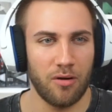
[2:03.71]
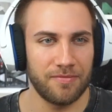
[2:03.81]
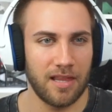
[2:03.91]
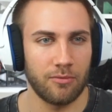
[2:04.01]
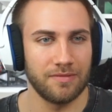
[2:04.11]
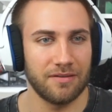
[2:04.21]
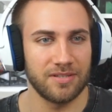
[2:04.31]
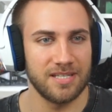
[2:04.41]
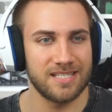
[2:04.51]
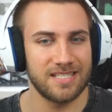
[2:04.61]
I feel like we'll
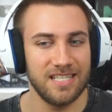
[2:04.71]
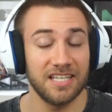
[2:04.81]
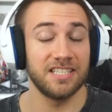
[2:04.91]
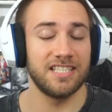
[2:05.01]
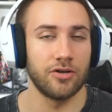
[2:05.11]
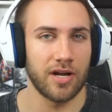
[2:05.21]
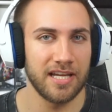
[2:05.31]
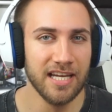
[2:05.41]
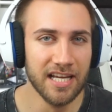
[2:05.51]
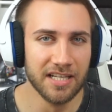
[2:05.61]
definitely see and hear a
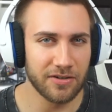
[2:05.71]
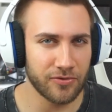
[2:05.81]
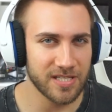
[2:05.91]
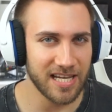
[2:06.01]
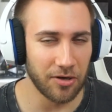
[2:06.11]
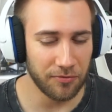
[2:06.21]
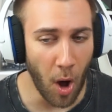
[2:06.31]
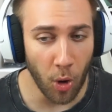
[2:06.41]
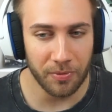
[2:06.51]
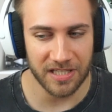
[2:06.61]
different side of
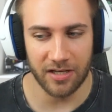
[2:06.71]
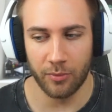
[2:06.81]
Hobie here,